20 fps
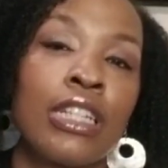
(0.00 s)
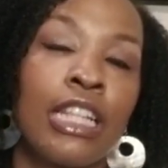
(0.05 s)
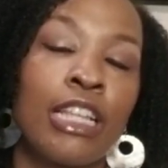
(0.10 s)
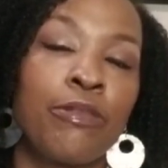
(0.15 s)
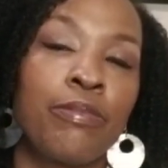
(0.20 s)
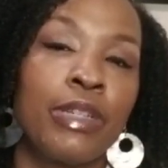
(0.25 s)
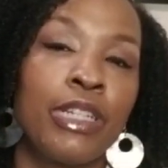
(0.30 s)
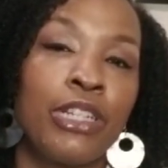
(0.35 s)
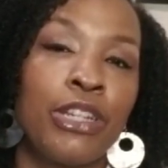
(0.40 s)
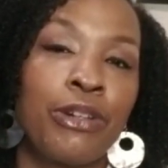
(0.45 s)

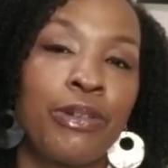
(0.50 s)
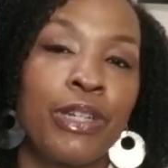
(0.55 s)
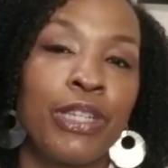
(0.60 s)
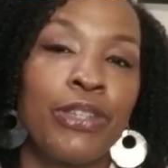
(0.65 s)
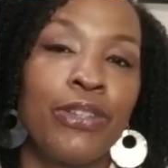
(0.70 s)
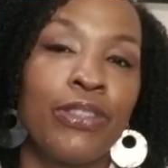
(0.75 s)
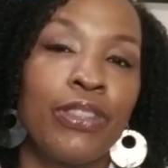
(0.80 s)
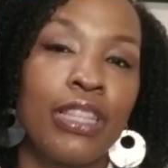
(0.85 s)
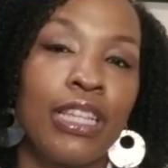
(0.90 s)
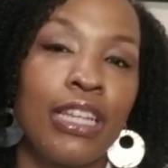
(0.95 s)
Let me know
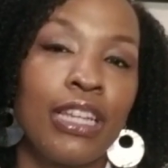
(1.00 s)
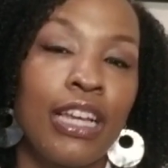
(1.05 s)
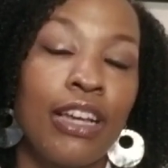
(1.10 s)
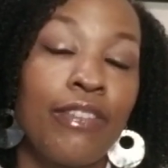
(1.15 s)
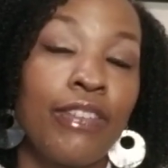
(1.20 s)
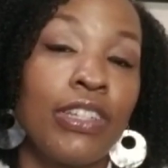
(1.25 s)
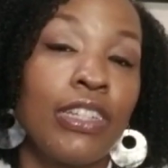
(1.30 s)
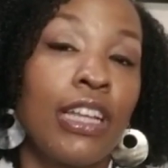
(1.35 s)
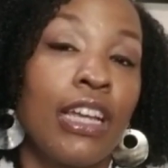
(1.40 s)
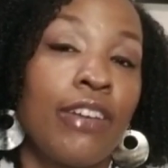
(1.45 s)
what you think
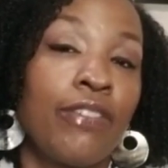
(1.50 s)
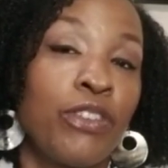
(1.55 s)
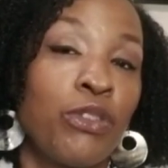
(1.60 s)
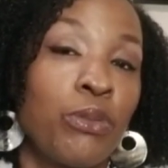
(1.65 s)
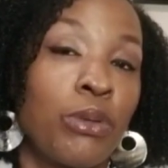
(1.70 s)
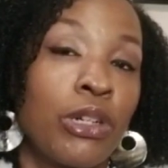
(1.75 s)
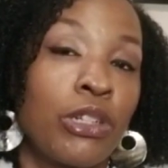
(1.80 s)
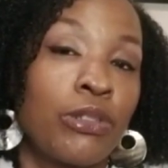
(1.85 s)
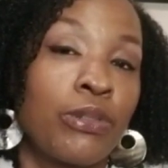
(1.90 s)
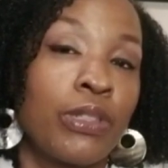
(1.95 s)
of it. Have
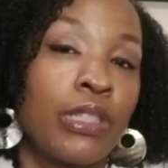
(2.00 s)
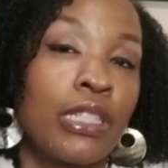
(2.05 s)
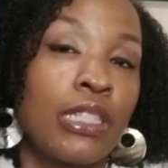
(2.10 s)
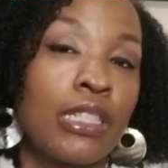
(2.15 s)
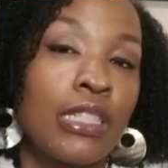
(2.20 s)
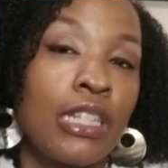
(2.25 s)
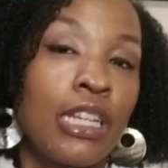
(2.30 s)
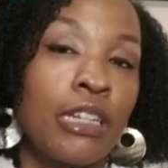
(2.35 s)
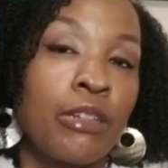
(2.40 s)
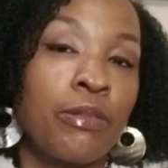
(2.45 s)
you worked with
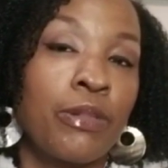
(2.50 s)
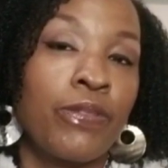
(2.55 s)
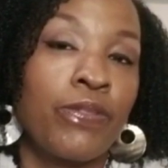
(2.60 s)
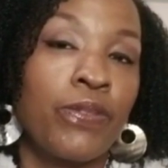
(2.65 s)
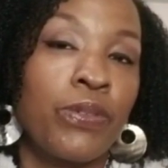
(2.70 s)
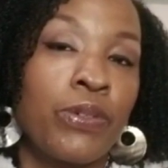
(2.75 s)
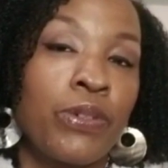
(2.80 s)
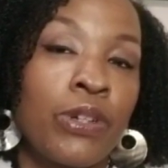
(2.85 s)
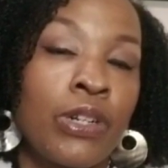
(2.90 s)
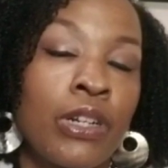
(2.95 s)
this deck
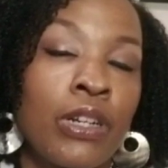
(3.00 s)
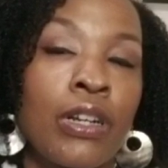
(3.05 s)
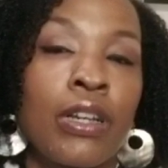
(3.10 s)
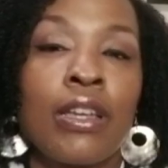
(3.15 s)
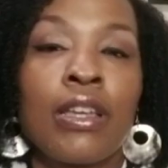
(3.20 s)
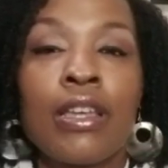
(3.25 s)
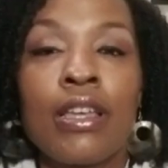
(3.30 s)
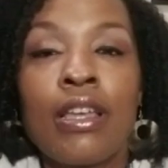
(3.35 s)
before?